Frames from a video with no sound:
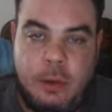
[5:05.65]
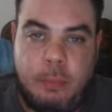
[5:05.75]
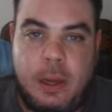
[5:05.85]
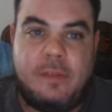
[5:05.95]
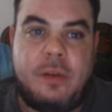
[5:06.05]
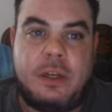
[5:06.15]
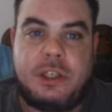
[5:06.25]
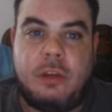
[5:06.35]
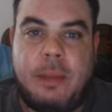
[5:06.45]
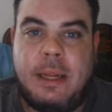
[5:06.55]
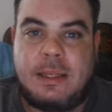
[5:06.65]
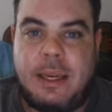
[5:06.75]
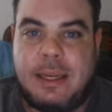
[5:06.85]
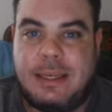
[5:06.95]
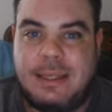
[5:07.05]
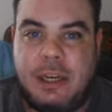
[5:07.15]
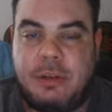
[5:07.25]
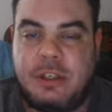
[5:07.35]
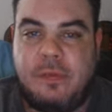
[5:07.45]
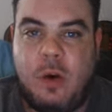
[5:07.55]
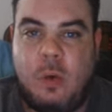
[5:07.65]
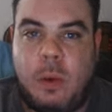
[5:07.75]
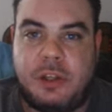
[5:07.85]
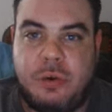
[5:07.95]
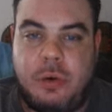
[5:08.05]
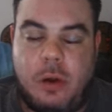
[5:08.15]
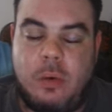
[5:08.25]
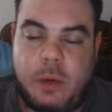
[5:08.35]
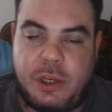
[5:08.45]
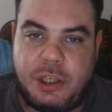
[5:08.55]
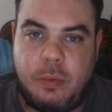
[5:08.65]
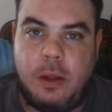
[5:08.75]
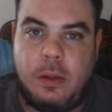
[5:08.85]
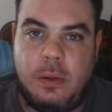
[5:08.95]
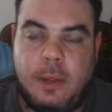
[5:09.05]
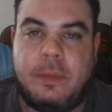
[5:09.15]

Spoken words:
But if Jagmeet Singh continues to vote with Trudeau, which he will,